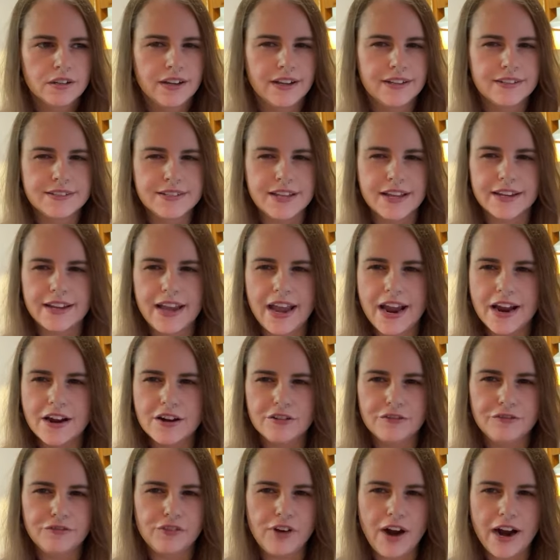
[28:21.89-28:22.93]
it's like
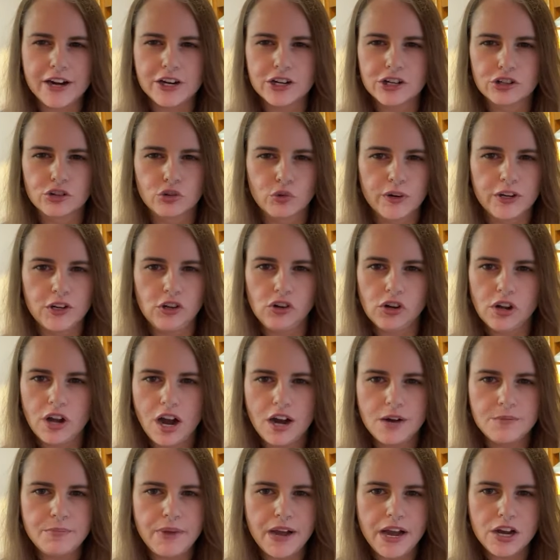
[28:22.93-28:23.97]
air fryer grill
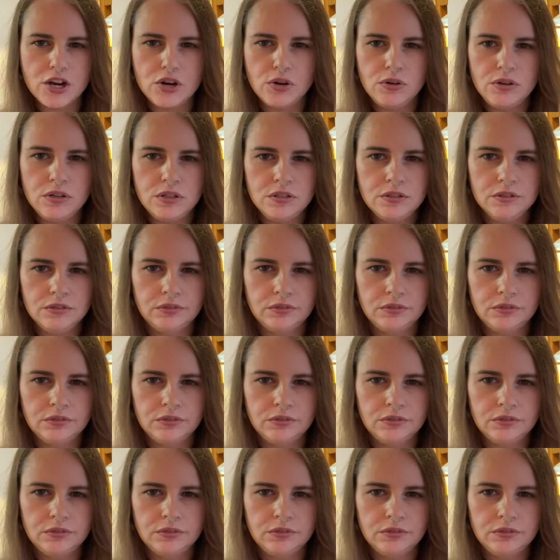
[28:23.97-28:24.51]
combo.